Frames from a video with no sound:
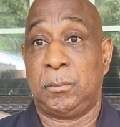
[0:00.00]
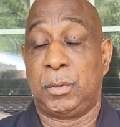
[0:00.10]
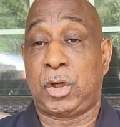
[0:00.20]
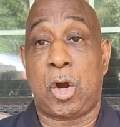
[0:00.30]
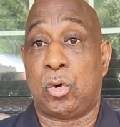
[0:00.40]

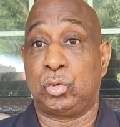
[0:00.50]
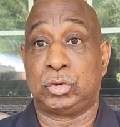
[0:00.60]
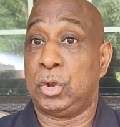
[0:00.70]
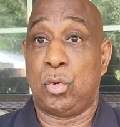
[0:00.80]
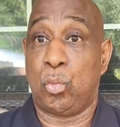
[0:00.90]

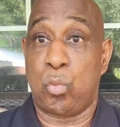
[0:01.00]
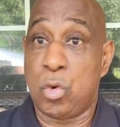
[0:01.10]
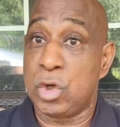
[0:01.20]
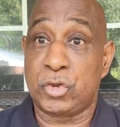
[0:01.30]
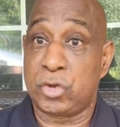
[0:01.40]
Because
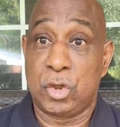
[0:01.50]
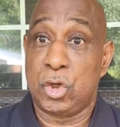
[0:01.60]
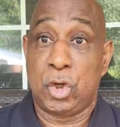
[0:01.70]
once